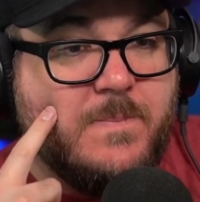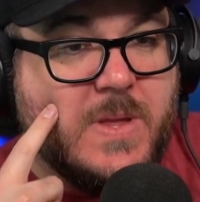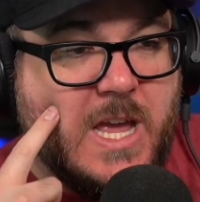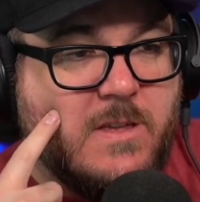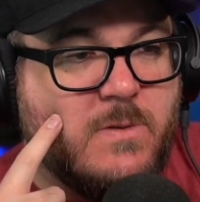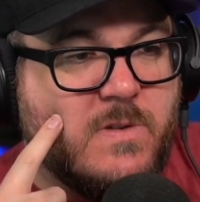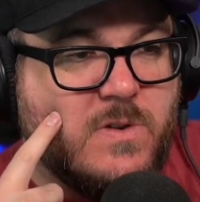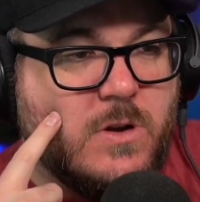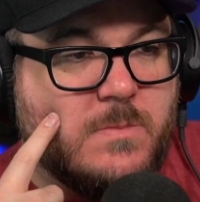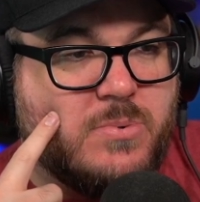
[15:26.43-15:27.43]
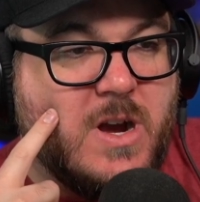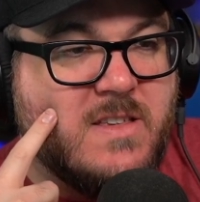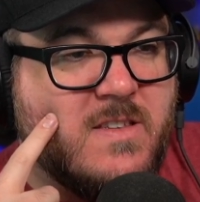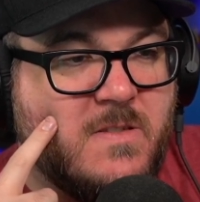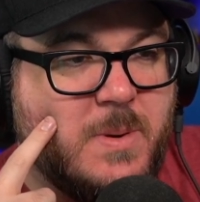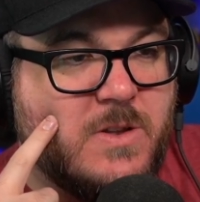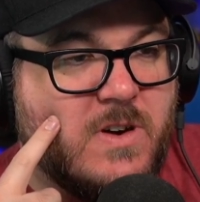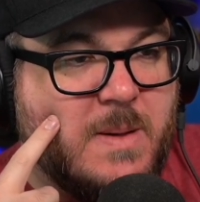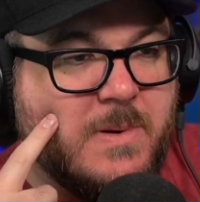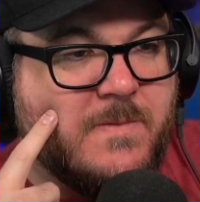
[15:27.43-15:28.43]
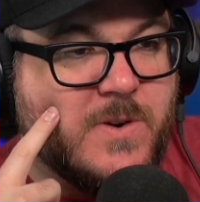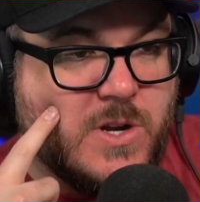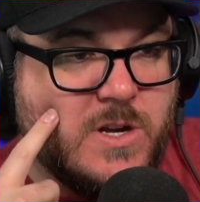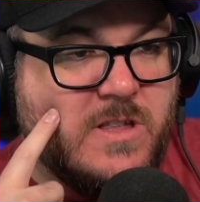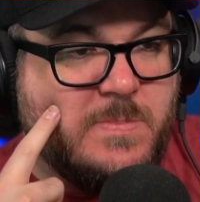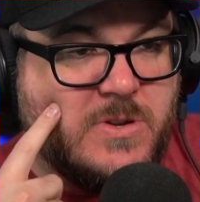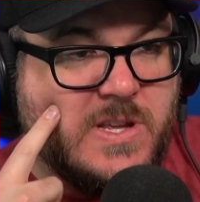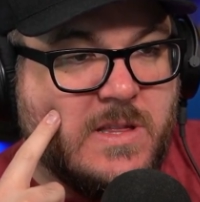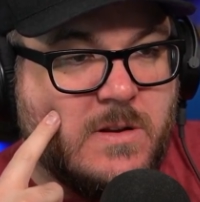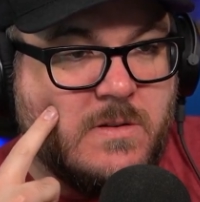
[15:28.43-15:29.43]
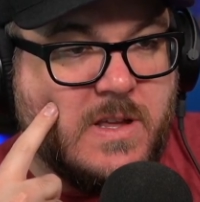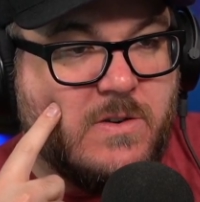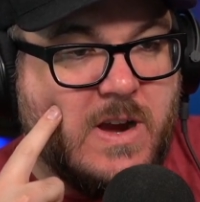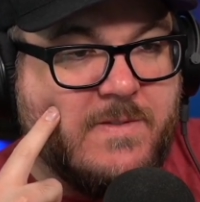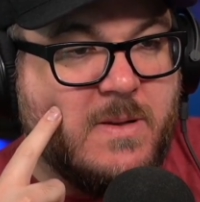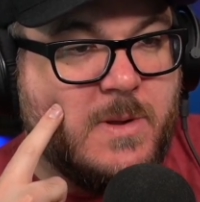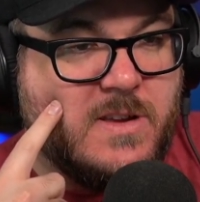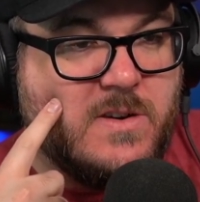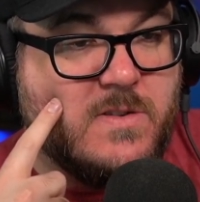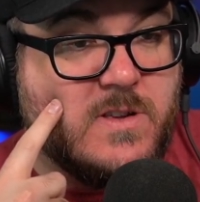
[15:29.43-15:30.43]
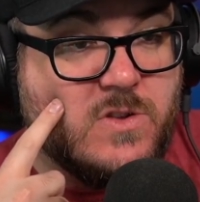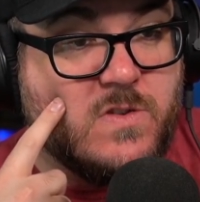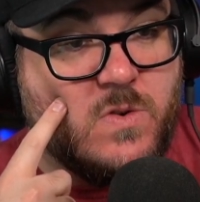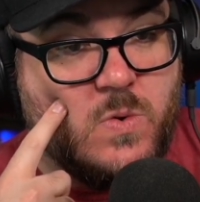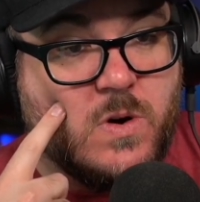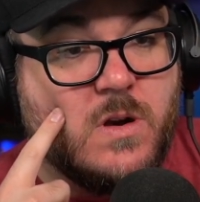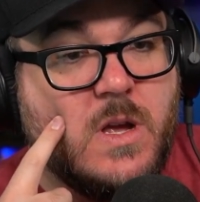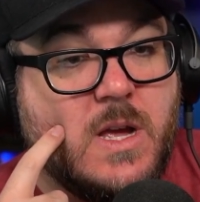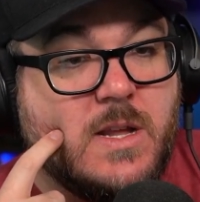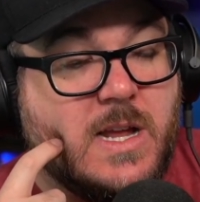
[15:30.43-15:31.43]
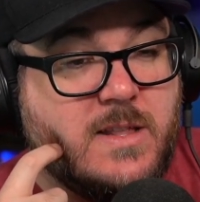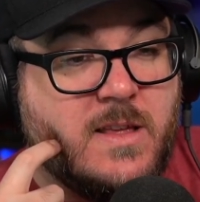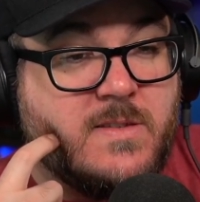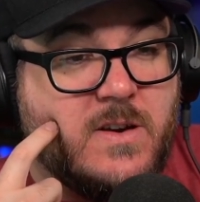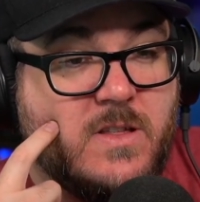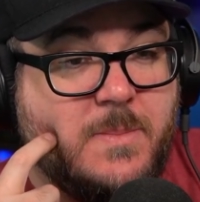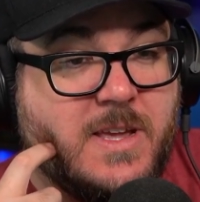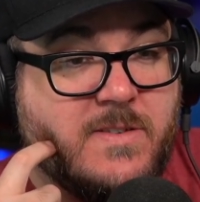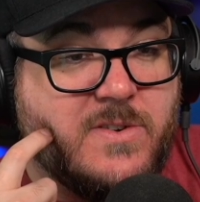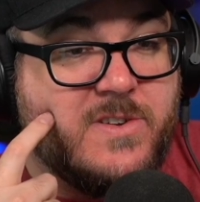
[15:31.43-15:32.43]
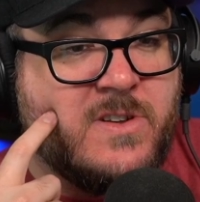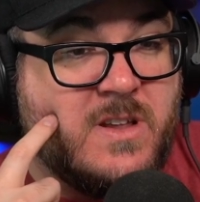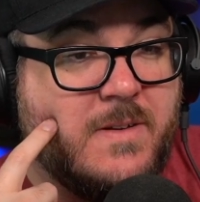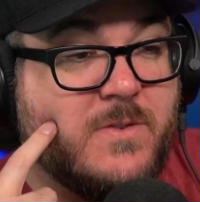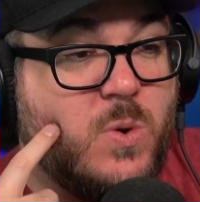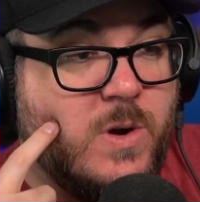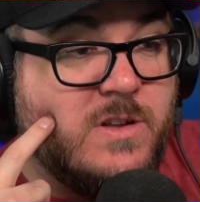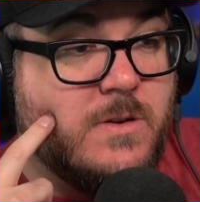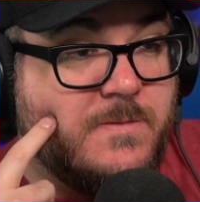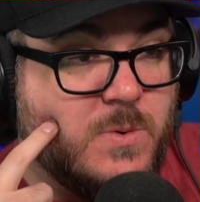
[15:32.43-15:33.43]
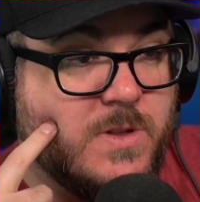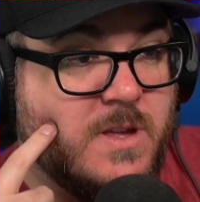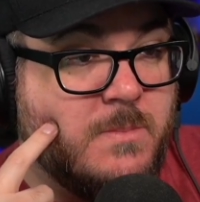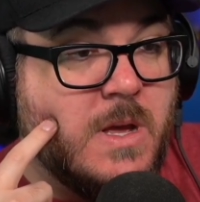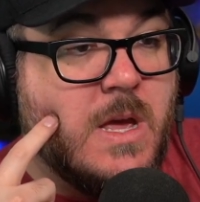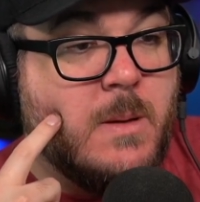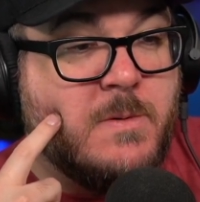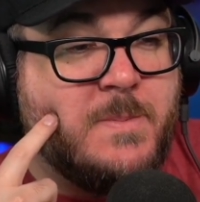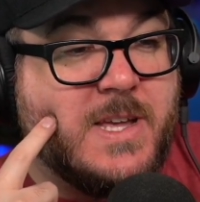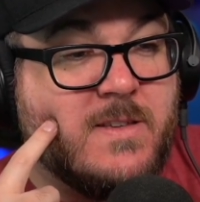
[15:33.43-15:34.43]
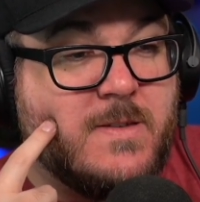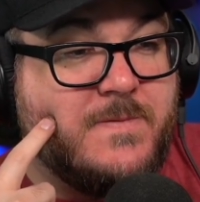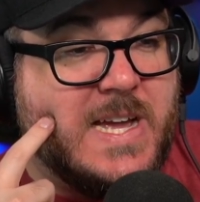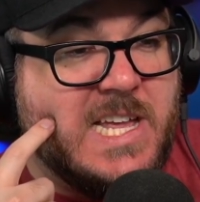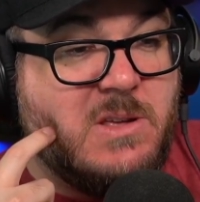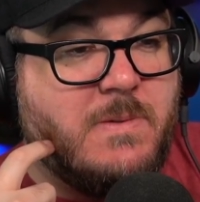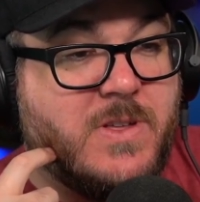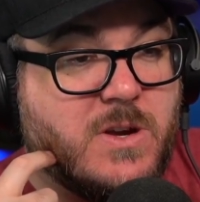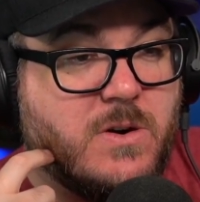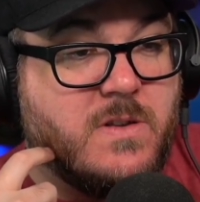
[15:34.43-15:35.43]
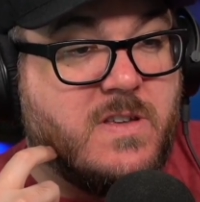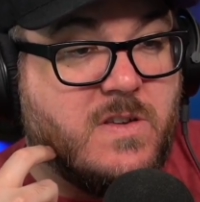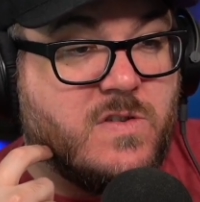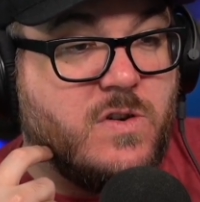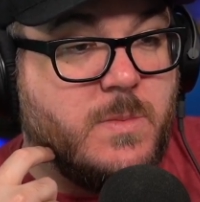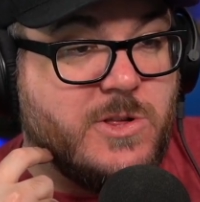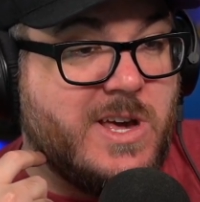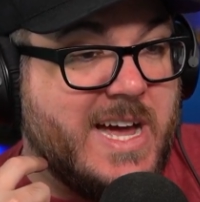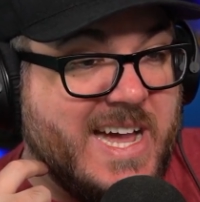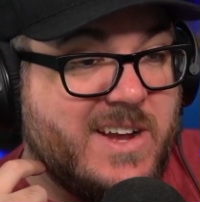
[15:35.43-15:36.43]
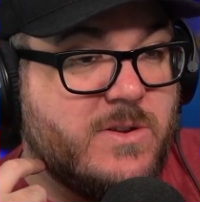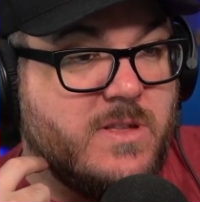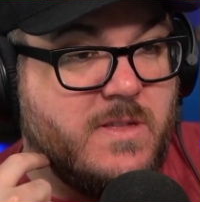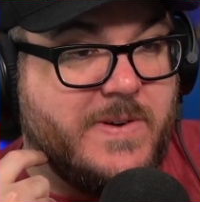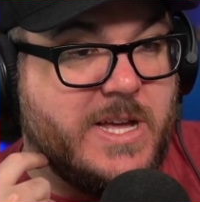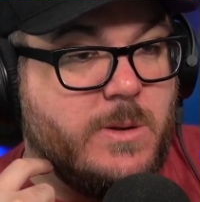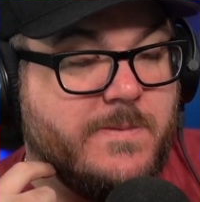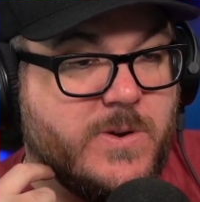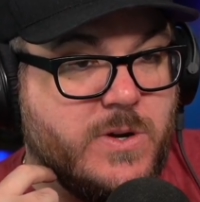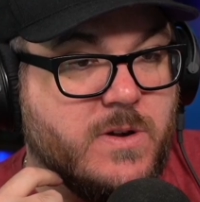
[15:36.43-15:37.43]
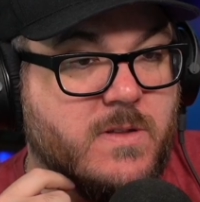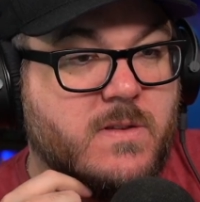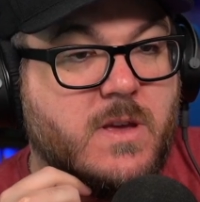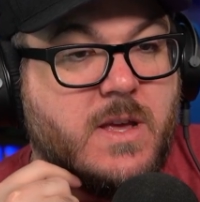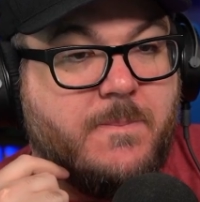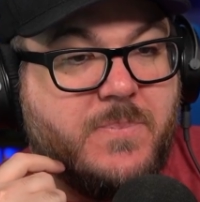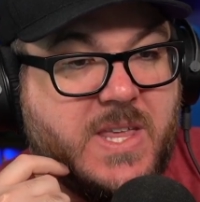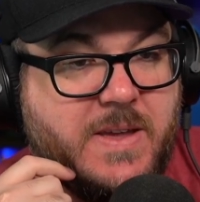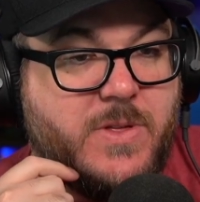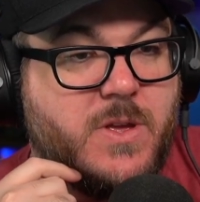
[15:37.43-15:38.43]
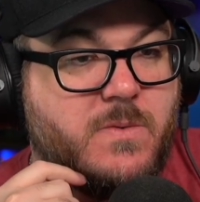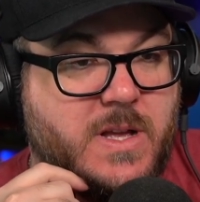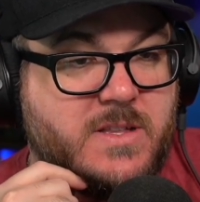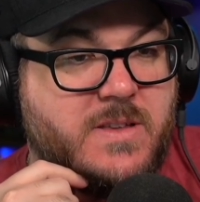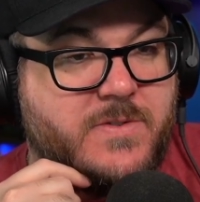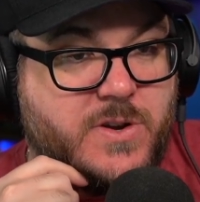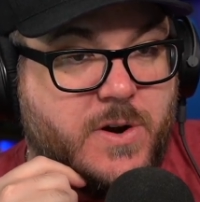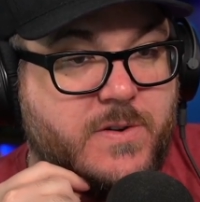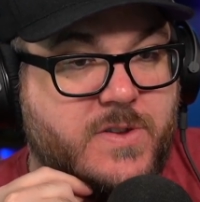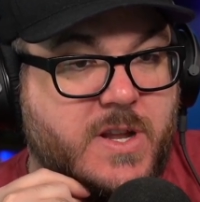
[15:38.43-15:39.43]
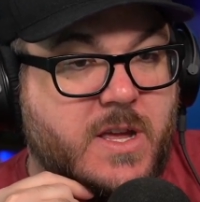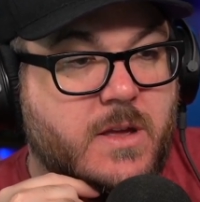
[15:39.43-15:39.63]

As a result, prices have been dropping for goods, particularly crafting materials such as ore, not necessarily because there isn't enough coin to afford them, but because the value of the currency is so much higher than the value of goods, given their relative scarcity.